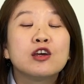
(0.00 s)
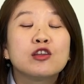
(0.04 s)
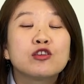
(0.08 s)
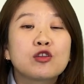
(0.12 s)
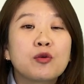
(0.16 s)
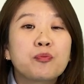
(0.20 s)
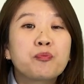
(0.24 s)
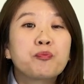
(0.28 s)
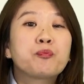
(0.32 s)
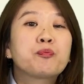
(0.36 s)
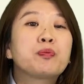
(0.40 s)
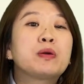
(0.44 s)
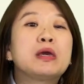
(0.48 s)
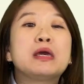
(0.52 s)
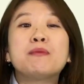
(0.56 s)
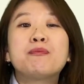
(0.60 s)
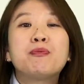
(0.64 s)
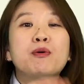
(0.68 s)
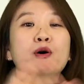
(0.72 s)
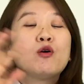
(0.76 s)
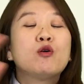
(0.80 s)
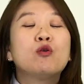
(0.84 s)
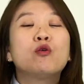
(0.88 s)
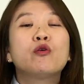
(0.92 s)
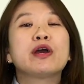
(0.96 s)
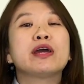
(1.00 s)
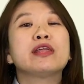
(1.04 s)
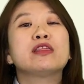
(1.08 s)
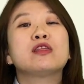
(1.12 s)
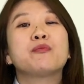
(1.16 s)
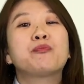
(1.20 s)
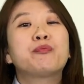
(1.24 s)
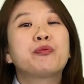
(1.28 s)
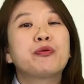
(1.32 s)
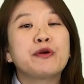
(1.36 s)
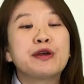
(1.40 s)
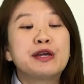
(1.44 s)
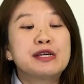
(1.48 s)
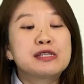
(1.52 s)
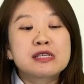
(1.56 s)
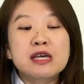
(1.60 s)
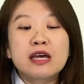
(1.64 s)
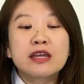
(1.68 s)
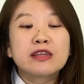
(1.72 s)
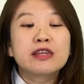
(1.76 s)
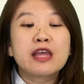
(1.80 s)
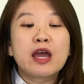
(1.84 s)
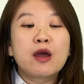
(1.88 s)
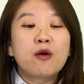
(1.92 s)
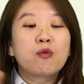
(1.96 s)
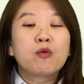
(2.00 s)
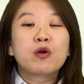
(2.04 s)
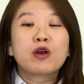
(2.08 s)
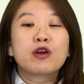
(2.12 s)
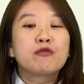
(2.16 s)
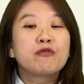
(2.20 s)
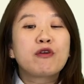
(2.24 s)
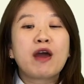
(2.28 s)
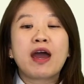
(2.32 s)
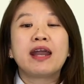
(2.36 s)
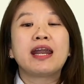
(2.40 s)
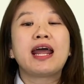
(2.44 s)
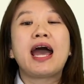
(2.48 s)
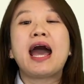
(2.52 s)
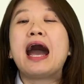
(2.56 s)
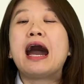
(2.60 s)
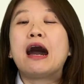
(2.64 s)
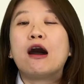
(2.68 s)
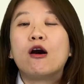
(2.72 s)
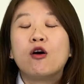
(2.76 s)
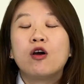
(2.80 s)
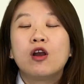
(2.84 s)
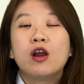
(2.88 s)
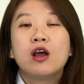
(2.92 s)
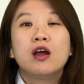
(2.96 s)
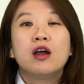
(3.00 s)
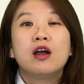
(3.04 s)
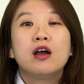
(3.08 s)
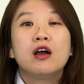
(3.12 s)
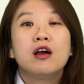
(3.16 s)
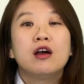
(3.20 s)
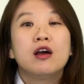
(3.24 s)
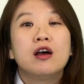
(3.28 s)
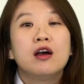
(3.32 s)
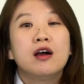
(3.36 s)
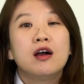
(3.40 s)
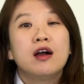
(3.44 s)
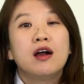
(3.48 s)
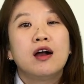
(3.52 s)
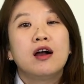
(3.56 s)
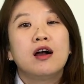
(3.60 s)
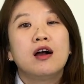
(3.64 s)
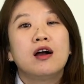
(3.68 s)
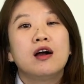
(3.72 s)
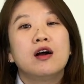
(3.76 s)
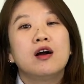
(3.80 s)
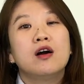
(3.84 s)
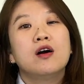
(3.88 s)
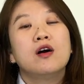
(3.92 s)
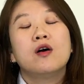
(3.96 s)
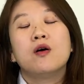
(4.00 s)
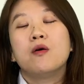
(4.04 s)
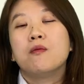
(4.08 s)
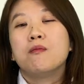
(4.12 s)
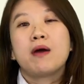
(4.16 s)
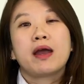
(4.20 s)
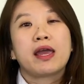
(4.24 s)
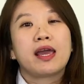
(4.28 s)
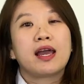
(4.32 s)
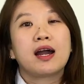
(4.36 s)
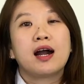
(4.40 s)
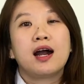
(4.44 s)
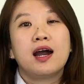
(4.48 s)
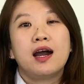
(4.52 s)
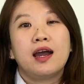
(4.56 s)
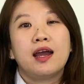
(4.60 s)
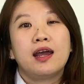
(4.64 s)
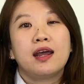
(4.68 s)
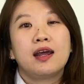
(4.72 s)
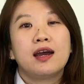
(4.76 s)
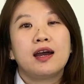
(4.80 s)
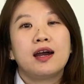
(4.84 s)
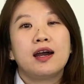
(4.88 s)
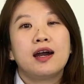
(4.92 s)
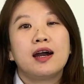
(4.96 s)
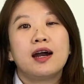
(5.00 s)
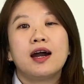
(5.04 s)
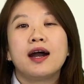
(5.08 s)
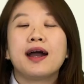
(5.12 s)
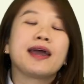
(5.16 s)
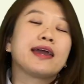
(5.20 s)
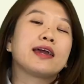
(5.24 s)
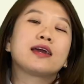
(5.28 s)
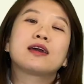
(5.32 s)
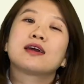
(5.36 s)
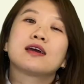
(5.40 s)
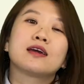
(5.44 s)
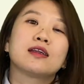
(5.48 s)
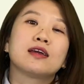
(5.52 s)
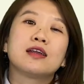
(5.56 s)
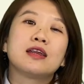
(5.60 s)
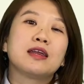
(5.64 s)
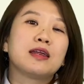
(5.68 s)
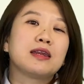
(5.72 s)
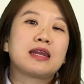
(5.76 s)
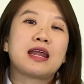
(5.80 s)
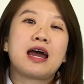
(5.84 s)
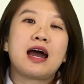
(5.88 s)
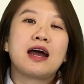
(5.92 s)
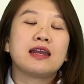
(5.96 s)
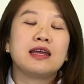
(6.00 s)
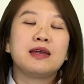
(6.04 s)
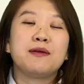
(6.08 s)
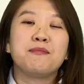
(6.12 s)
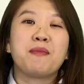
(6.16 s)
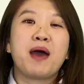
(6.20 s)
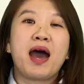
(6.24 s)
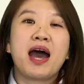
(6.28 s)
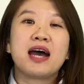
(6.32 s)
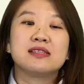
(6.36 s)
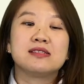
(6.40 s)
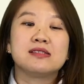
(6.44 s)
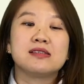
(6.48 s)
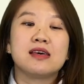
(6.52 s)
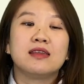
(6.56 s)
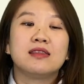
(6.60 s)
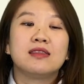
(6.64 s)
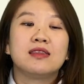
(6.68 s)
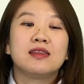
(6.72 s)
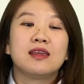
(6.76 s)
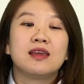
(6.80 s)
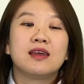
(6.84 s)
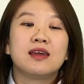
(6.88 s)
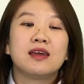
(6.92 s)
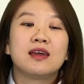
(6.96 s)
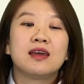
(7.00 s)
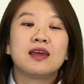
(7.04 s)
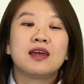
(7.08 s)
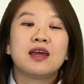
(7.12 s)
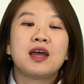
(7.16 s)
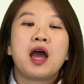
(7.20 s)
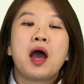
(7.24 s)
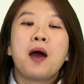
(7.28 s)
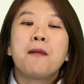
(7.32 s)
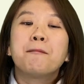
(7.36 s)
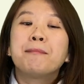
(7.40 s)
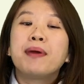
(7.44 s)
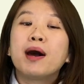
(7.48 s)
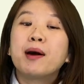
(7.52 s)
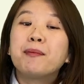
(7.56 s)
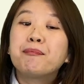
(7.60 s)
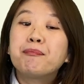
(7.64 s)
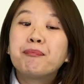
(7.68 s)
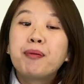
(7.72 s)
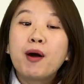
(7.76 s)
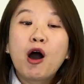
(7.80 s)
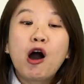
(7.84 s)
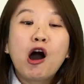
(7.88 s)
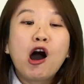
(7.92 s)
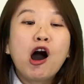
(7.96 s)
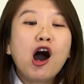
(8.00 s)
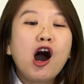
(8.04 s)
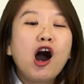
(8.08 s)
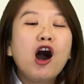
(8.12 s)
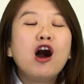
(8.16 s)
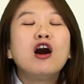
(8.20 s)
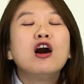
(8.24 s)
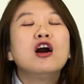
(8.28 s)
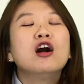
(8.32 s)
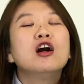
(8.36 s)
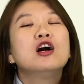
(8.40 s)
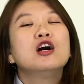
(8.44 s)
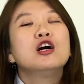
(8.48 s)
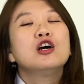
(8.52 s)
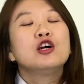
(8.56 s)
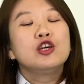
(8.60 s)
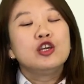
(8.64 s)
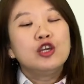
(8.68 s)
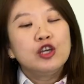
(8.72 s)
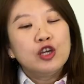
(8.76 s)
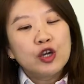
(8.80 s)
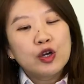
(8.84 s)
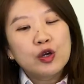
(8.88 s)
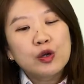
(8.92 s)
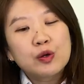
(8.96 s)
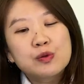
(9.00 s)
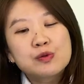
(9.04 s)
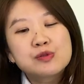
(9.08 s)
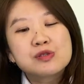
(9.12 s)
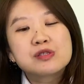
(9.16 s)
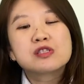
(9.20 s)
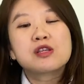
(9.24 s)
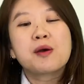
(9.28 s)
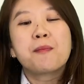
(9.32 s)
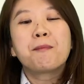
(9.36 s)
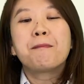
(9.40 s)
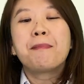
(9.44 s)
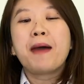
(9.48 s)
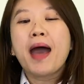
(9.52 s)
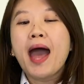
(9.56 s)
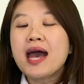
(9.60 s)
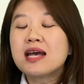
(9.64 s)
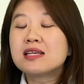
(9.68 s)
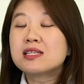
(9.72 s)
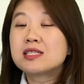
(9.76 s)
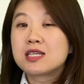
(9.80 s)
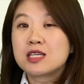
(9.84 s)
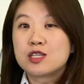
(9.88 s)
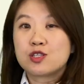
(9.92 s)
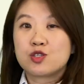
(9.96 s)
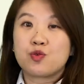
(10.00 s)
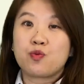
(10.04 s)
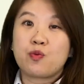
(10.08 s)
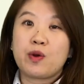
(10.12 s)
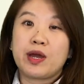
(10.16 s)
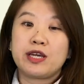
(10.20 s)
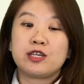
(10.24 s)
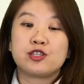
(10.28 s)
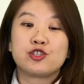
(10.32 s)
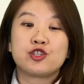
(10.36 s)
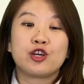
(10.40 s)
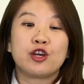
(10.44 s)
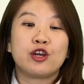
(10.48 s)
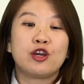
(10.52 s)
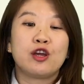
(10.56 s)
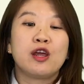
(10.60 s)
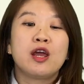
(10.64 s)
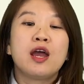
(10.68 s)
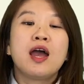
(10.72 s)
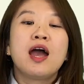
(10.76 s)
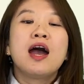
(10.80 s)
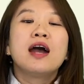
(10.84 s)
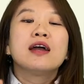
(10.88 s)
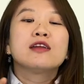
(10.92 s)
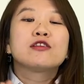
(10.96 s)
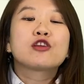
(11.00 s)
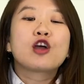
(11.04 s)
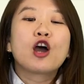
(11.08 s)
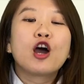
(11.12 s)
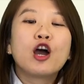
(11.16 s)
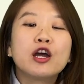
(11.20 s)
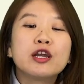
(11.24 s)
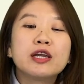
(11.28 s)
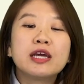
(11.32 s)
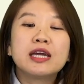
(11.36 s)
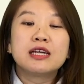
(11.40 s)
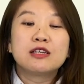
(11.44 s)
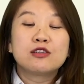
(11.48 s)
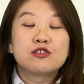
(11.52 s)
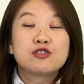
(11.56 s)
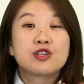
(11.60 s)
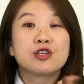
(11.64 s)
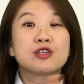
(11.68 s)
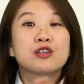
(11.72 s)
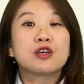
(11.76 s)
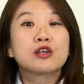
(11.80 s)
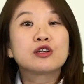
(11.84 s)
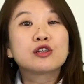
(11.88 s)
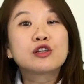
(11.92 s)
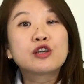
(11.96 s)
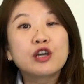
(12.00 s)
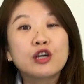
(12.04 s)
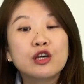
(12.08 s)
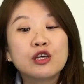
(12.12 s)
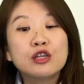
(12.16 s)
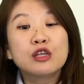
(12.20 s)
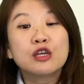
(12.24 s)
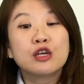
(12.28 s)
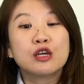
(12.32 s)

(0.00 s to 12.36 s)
the people who were in the prison, they were run out? Oh my God, I couldn't not imagine. But Paul used the bad situation, turned into the good